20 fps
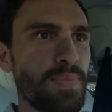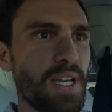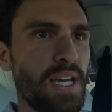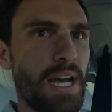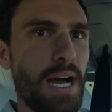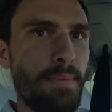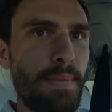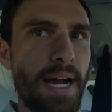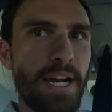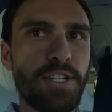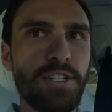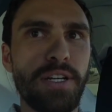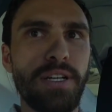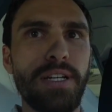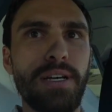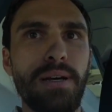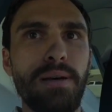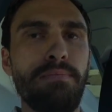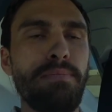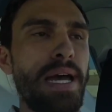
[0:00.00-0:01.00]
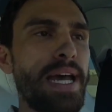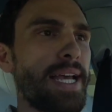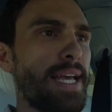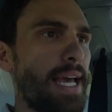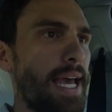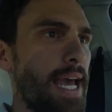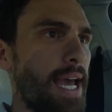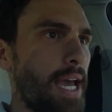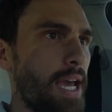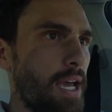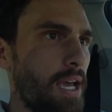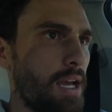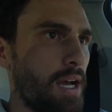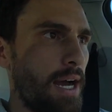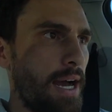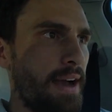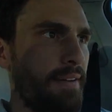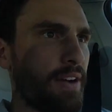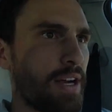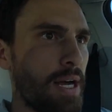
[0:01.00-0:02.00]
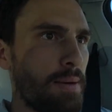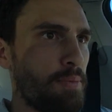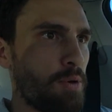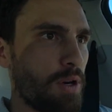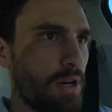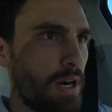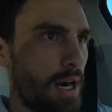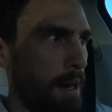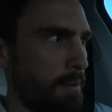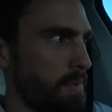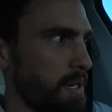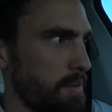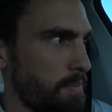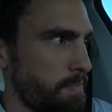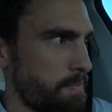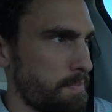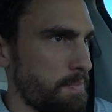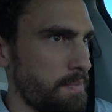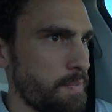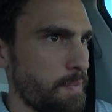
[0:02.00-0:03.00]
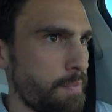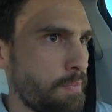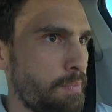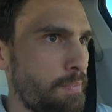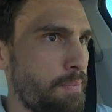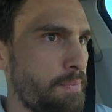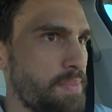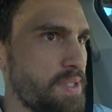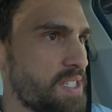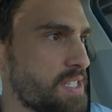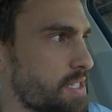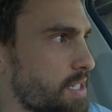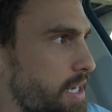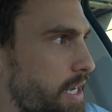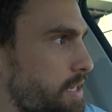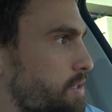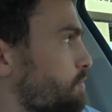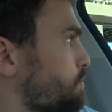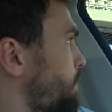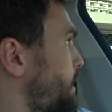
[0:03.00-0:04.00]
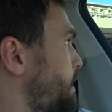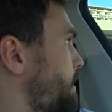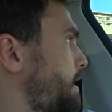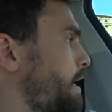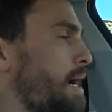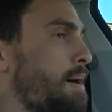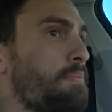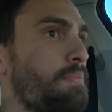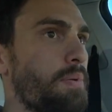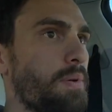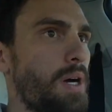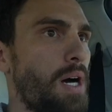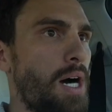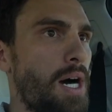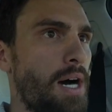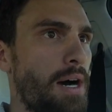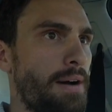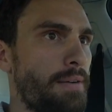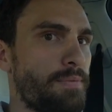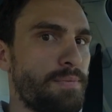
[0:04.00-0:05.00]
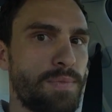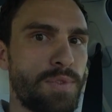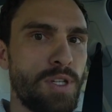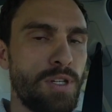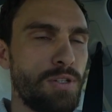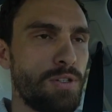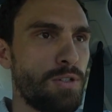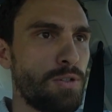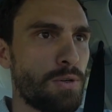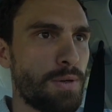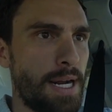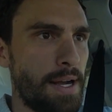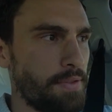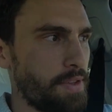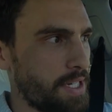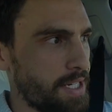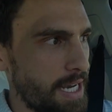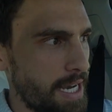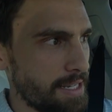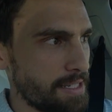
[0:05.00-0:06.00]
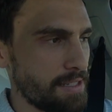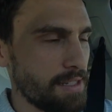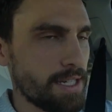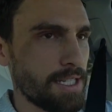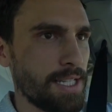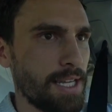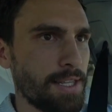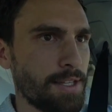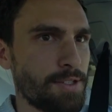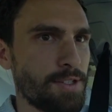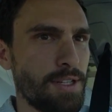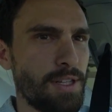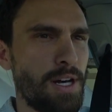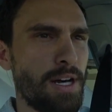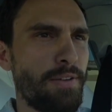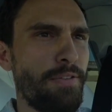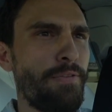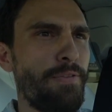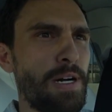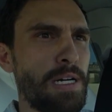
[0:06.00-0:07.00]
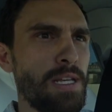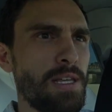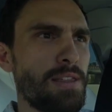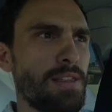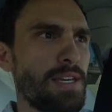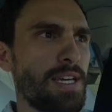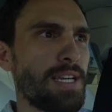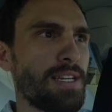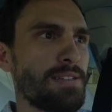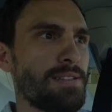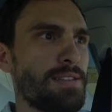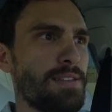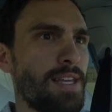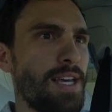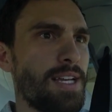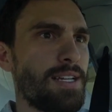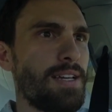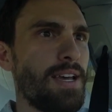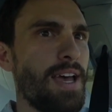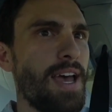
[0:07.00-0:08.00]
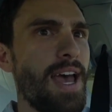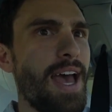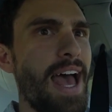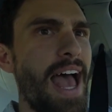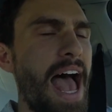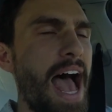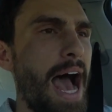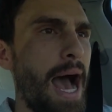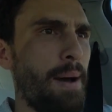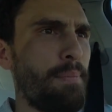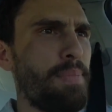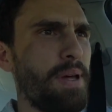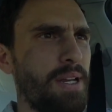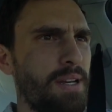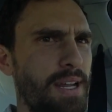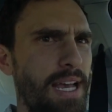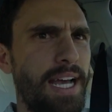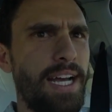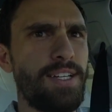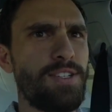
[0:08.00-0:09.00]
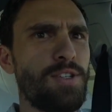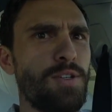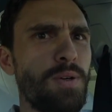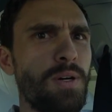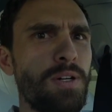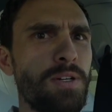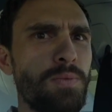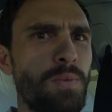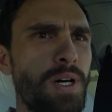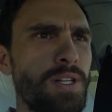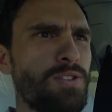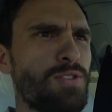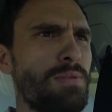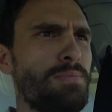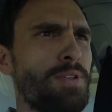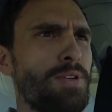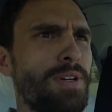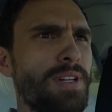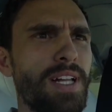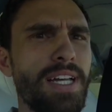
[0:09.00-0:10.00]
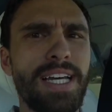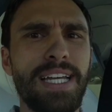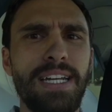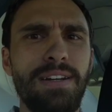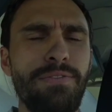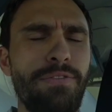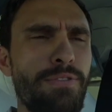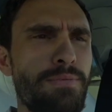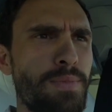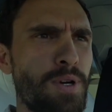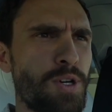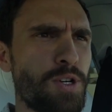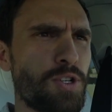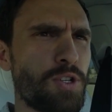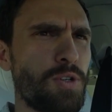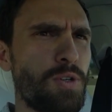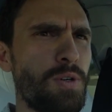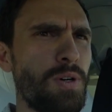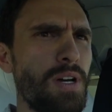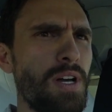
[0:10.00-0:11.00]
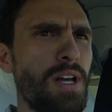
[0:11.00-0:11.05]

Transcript: I'm actually gonna I have a couple comedy skits written up to do around the Tesla, because I think there's a lot of funny things that happen as you own one. So I'm doing like an infomercial,